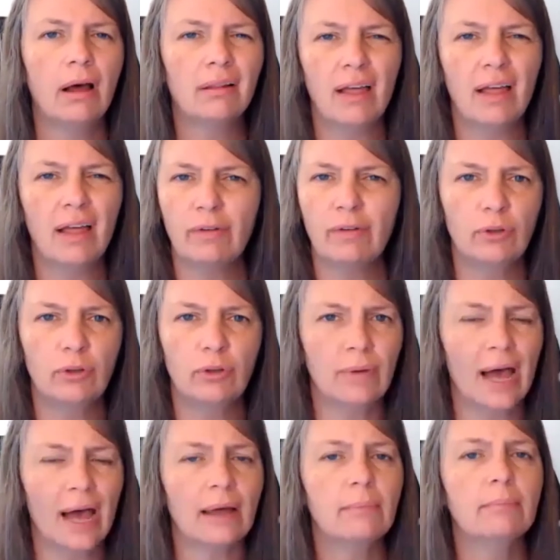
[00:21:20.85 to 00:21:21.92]
A lot of them do
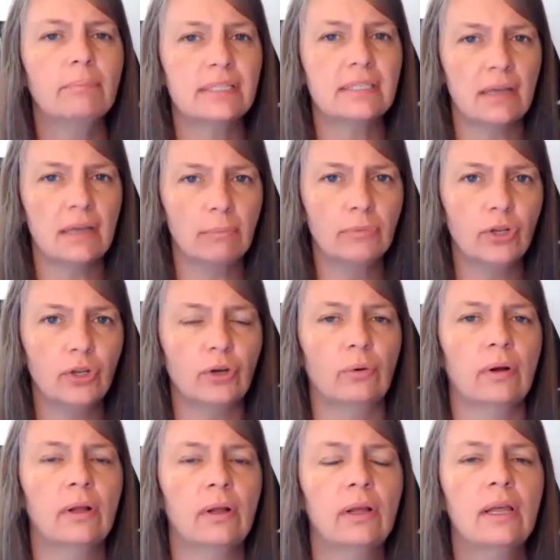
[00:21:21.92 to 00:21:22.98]
not, but some
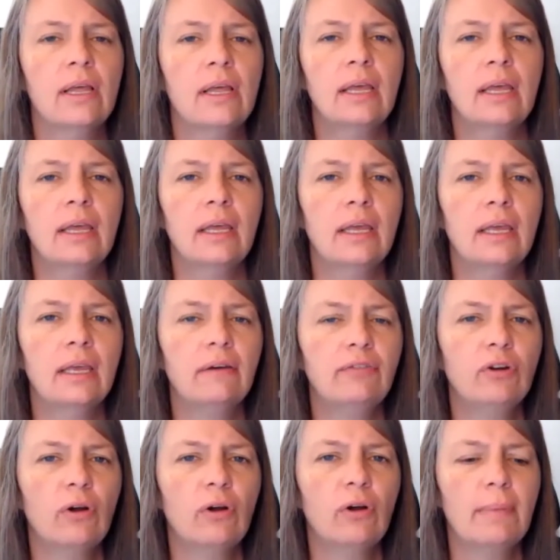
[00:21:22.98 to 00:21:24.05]
do.
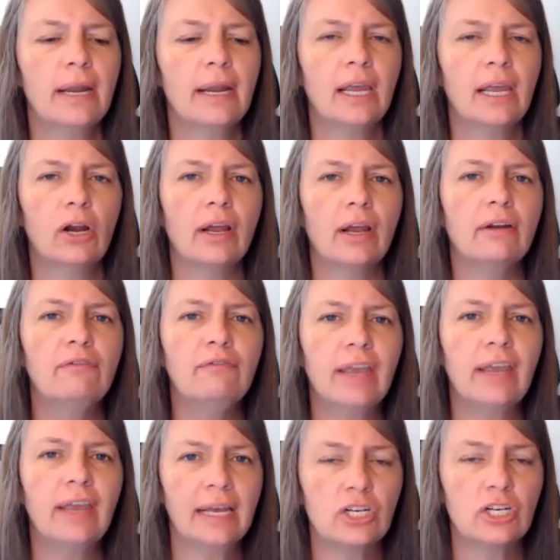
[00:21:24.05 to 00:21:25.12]
If you're on a Medicare
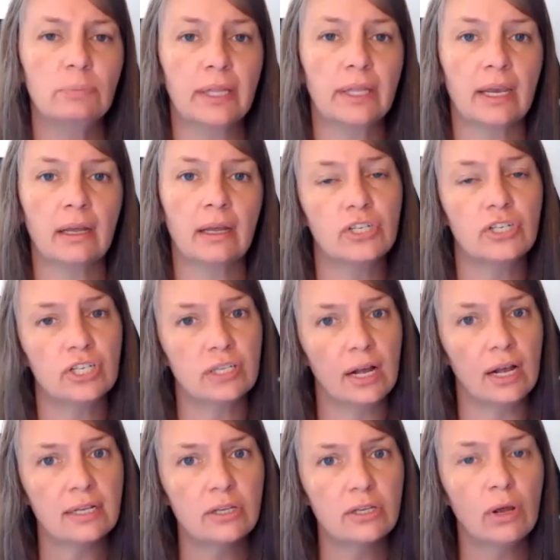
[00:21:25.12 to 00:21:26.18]
Advantage plan, which is
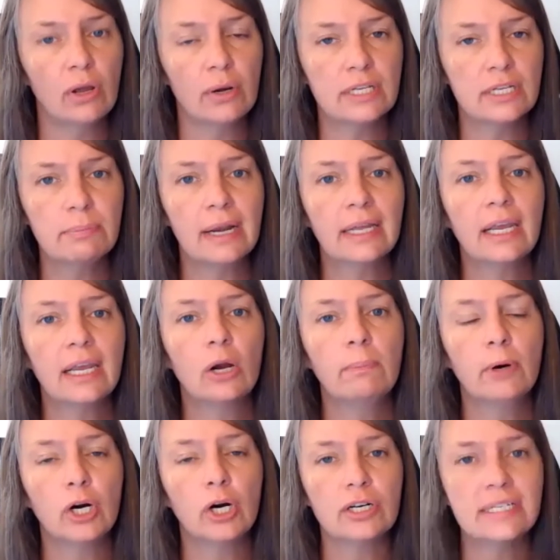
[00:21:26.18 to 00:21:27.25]
also known as
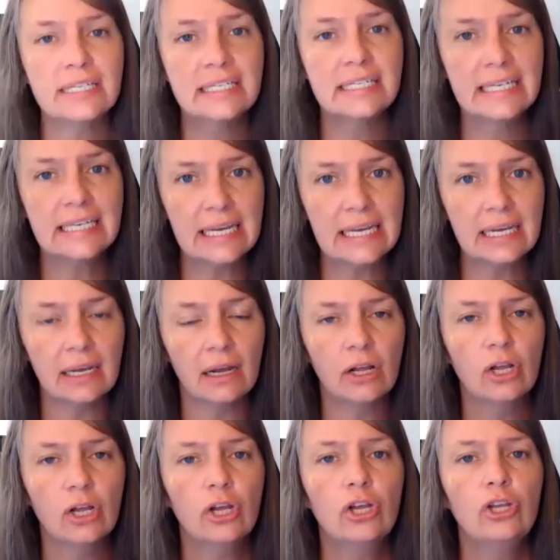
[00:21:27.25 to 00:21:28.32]
Medicare Part C,
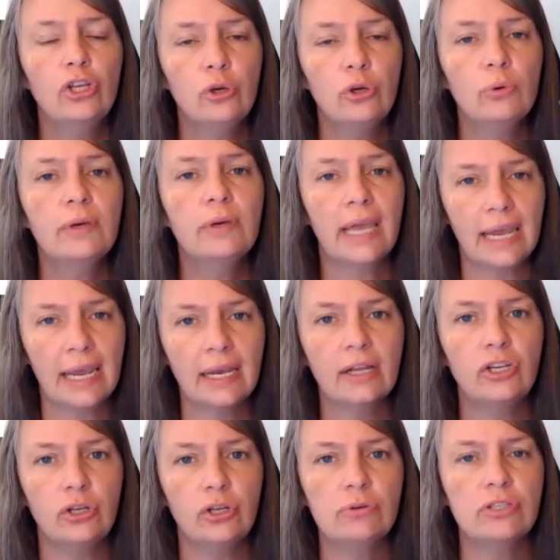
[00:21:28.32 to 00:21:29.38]
you
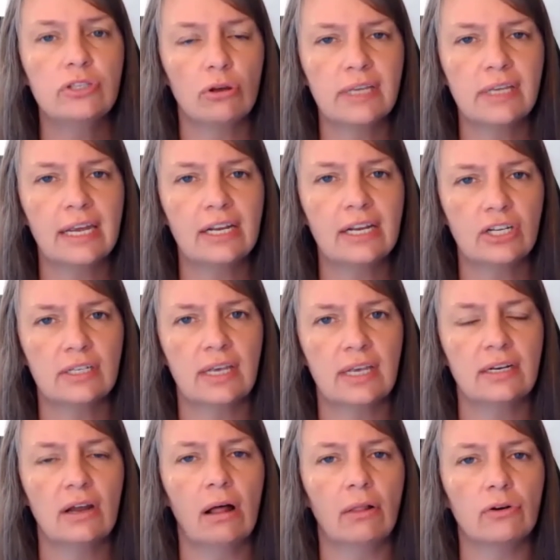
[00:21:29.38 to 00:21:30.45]
can use those
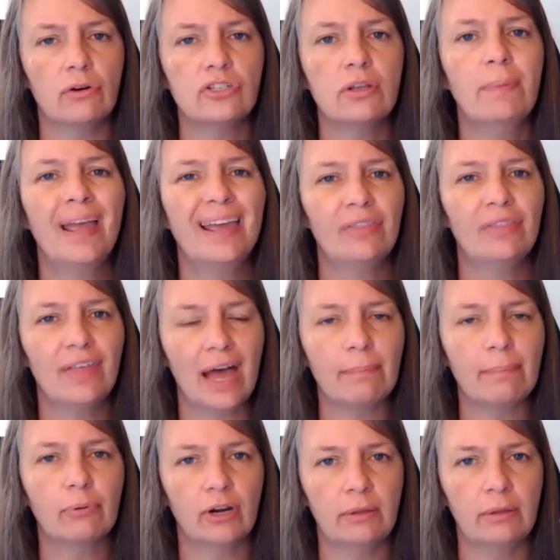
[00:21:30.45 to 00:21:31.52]
HSA dollars to pay
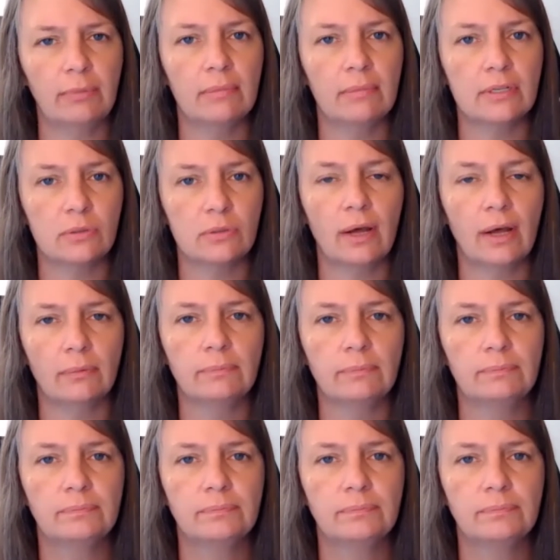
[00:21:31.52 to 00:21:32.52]
that premium as well.